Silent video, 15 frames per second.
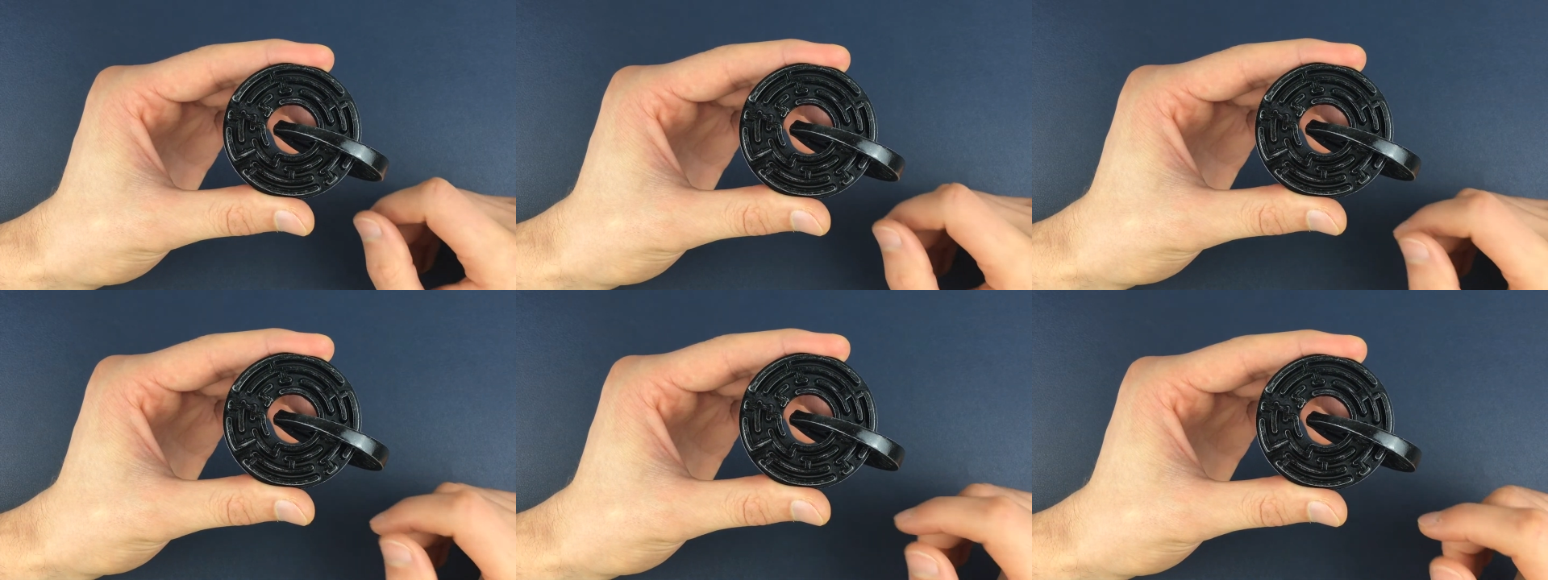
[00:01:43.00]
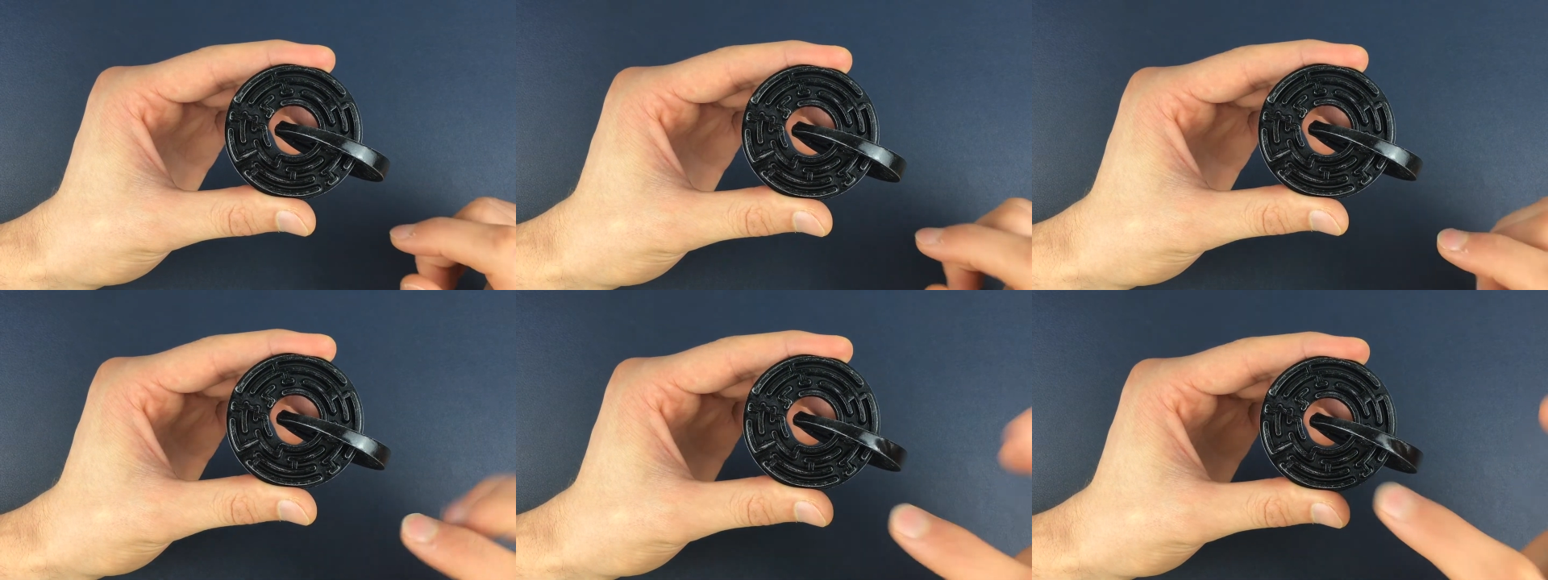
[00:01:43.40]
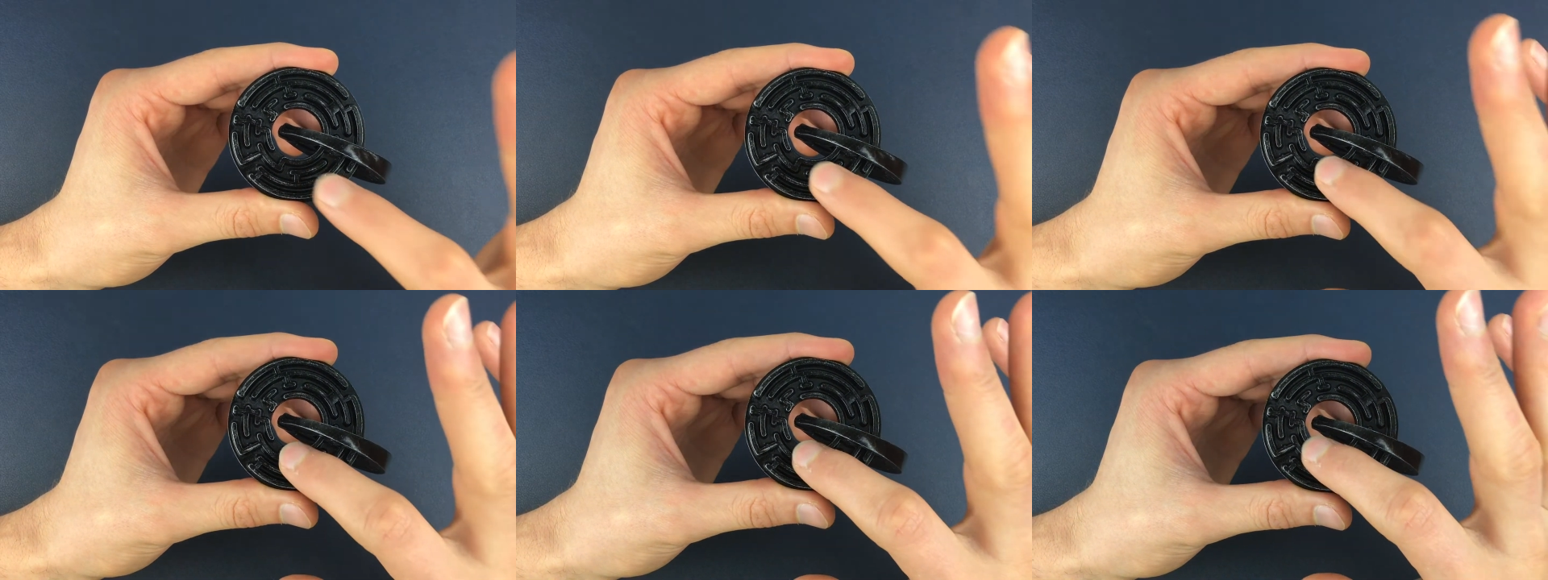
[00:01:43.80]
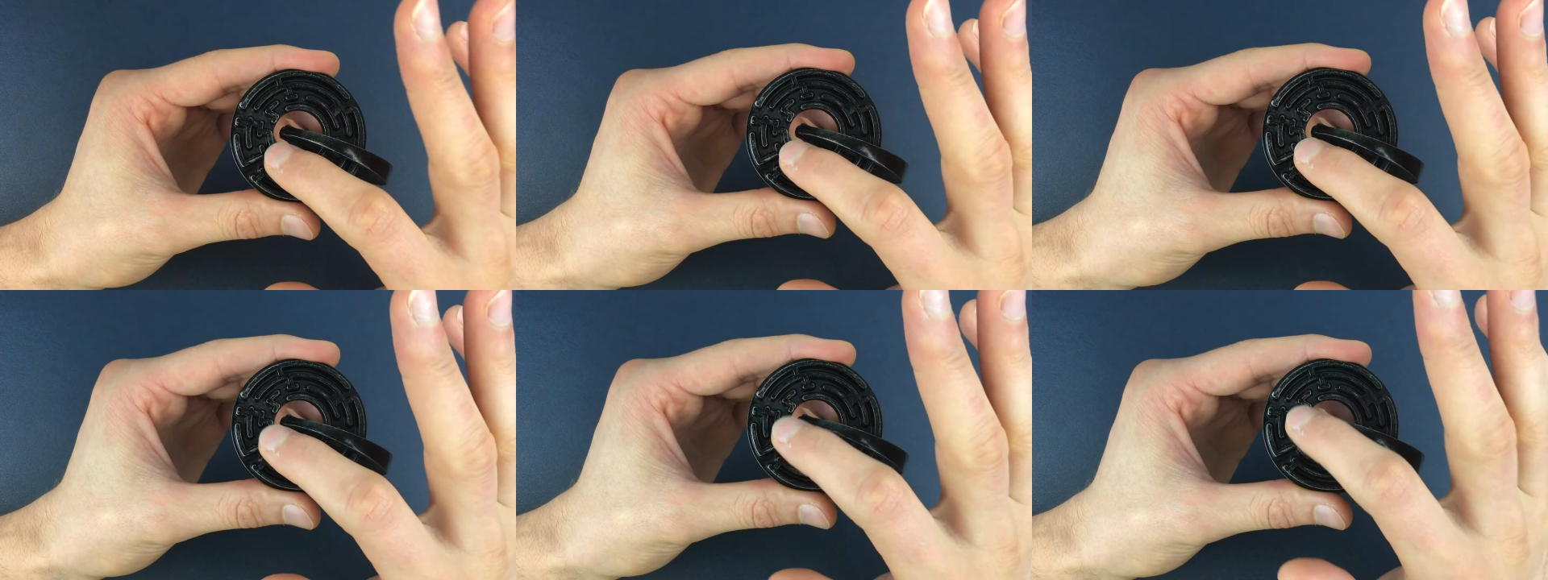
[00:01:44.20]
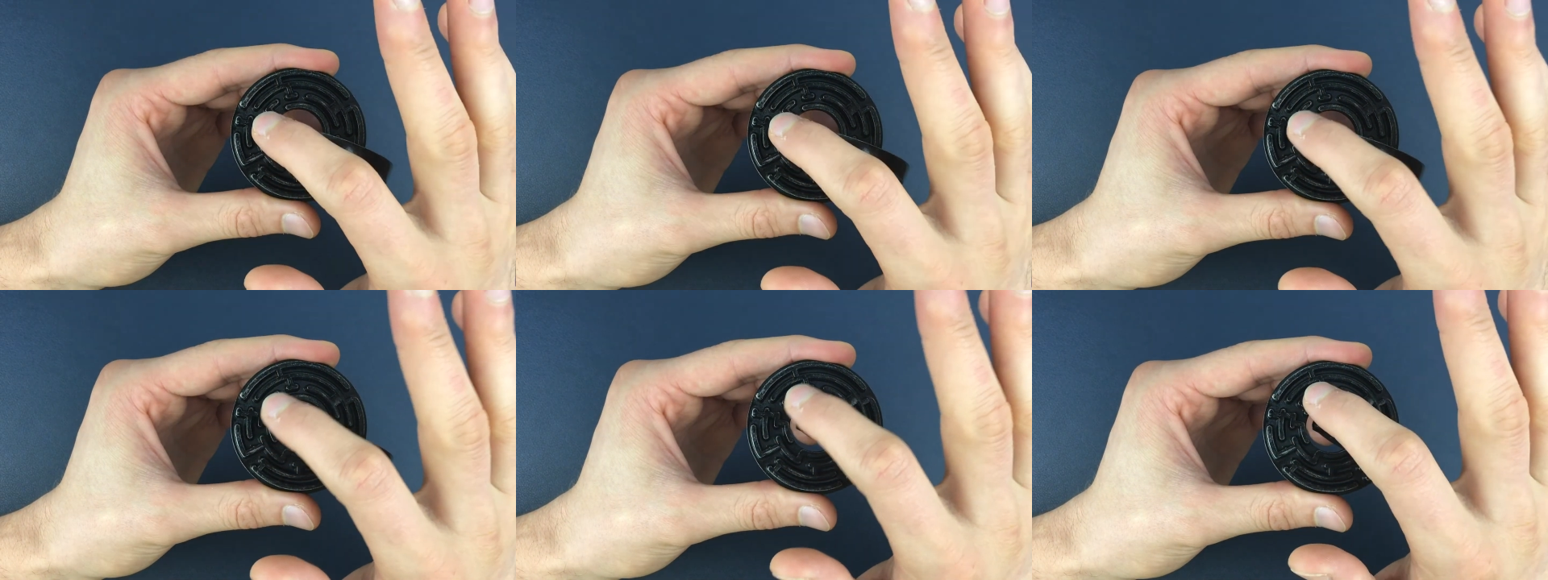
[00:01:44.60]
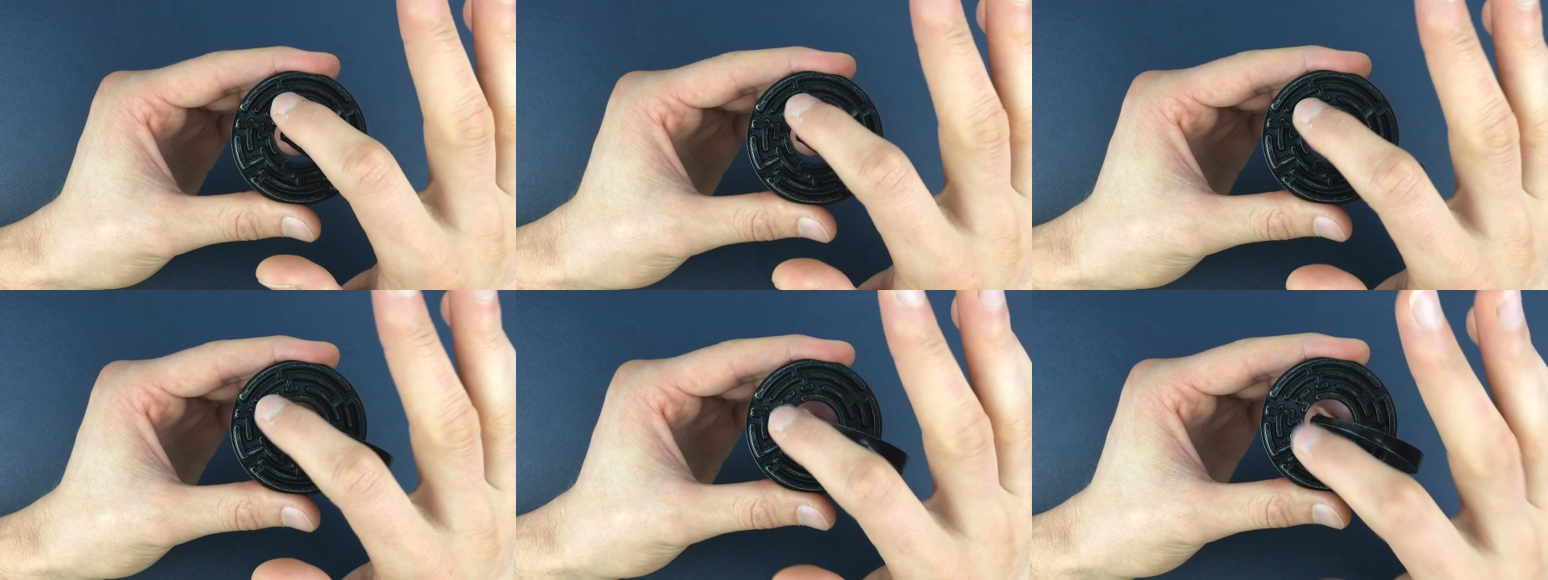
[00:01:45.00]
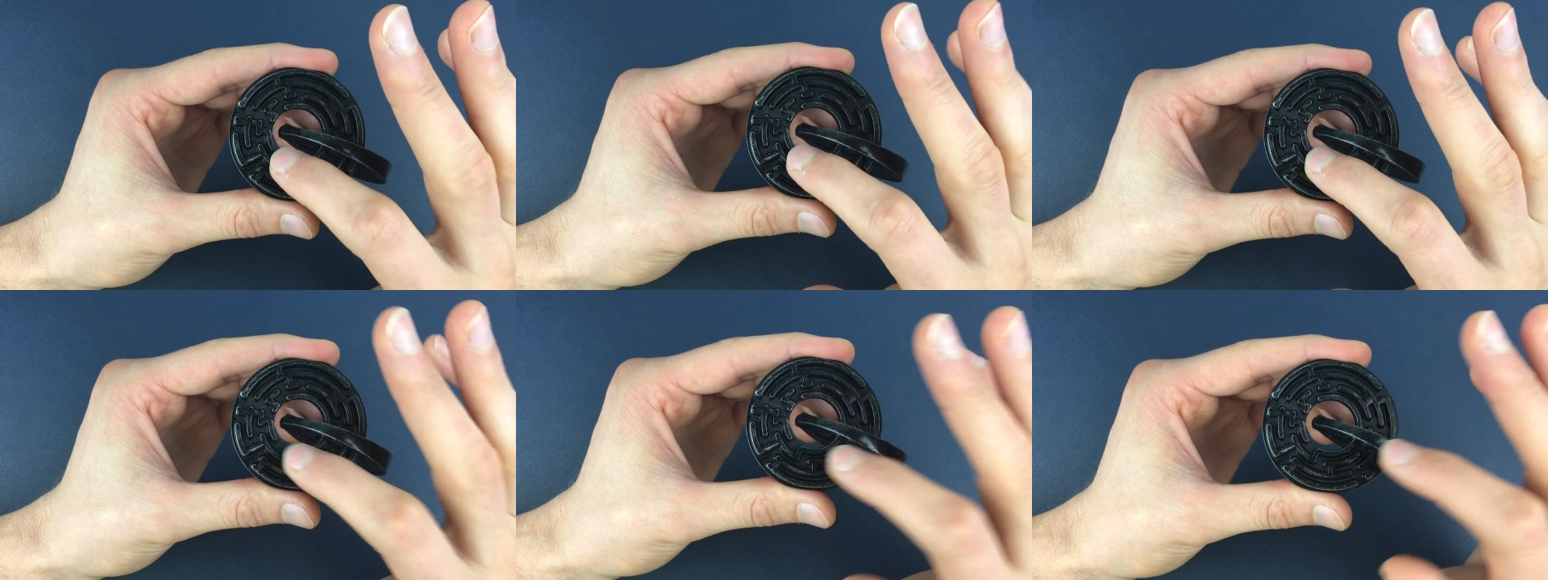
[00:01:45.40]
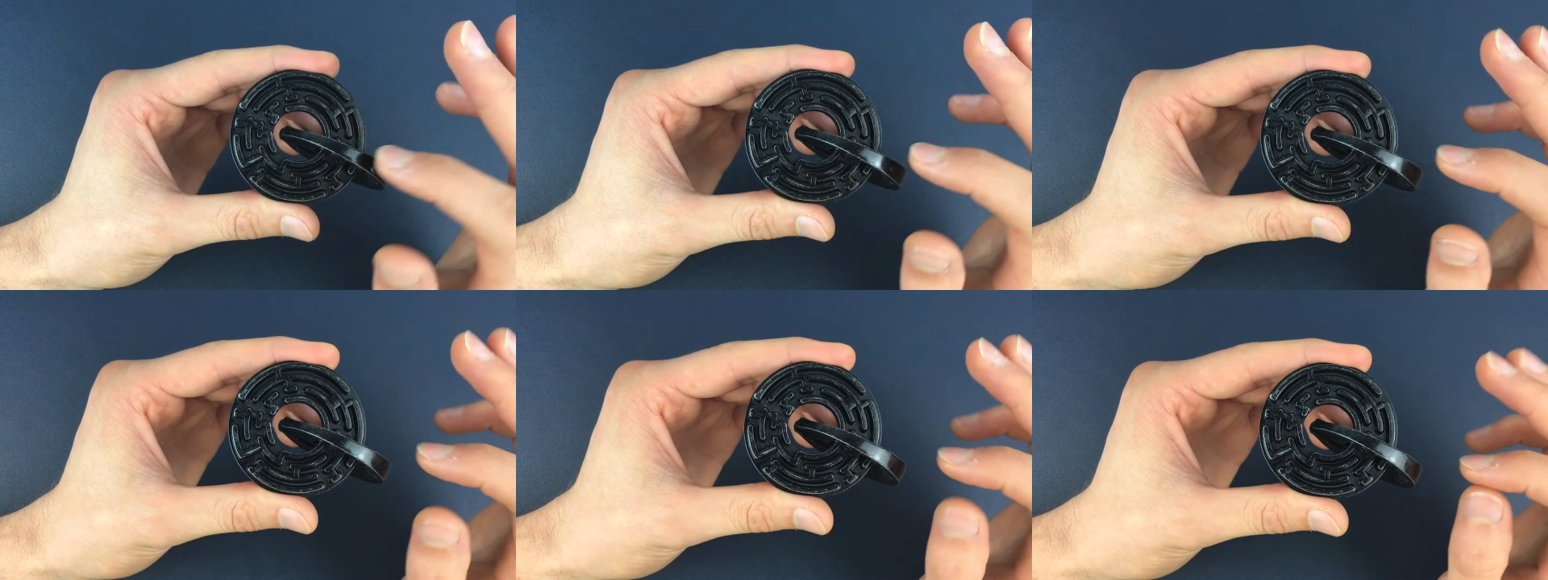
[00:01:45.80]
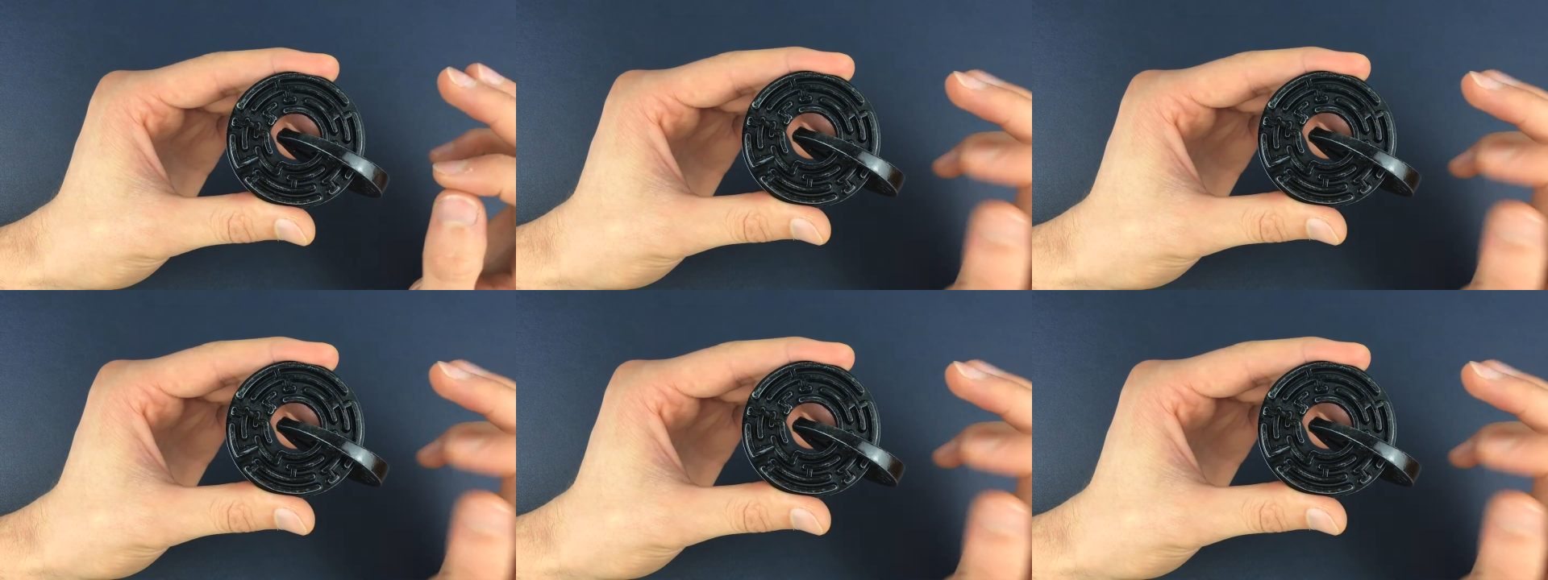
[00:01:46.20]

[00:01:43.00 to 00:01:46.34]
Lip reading: Nobody's mouth can be seen.